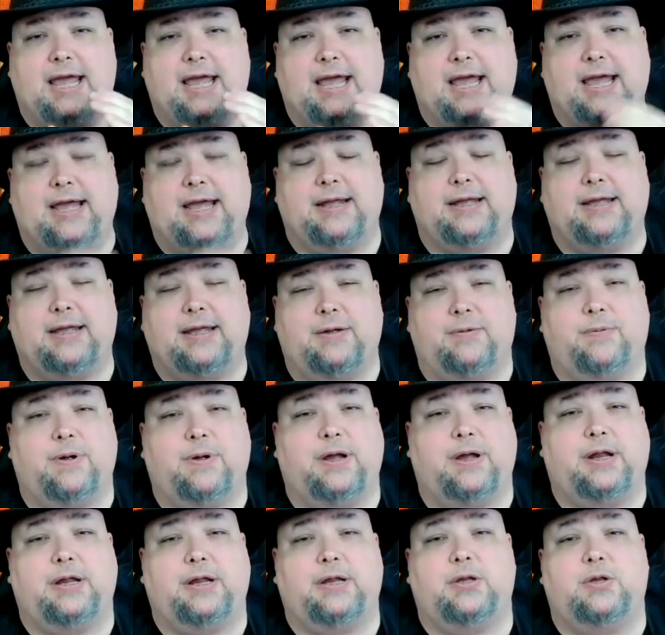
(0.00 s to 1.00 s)
and get
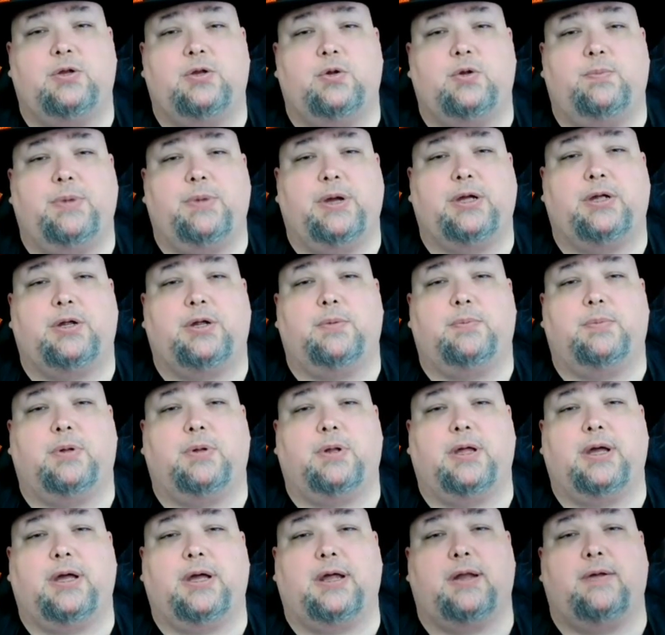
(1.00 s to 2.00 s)
ready to make your
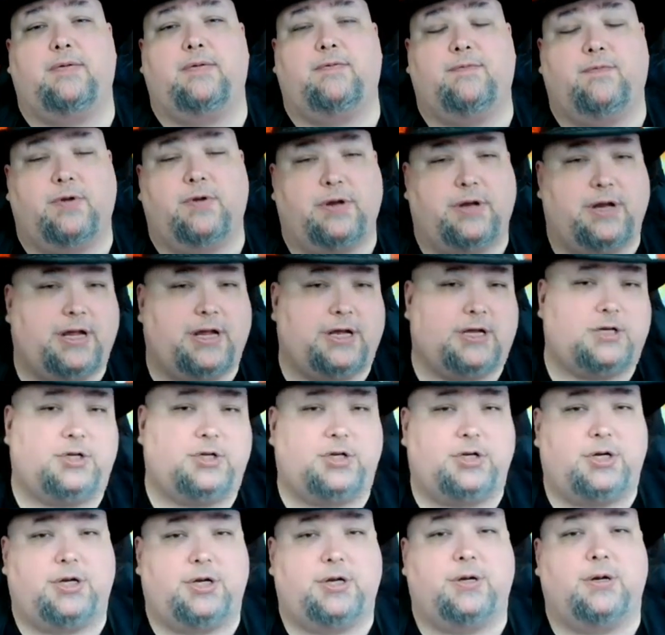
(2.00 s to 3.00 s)
plan for
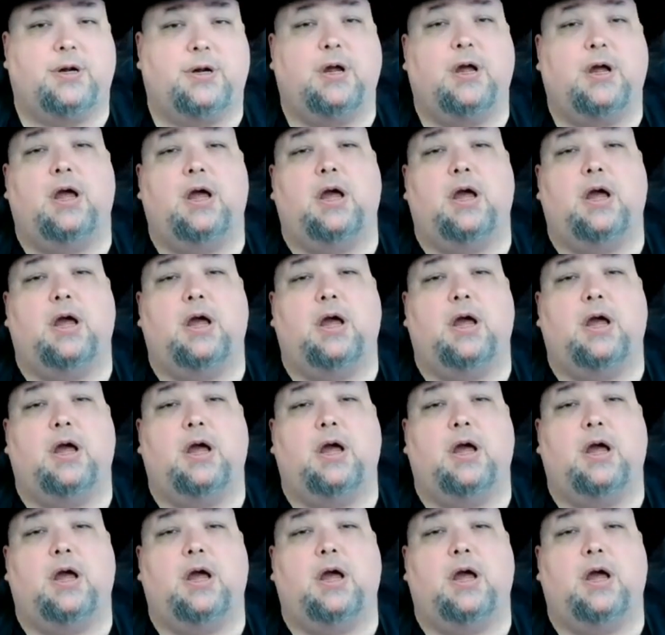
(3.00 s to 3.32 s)
next year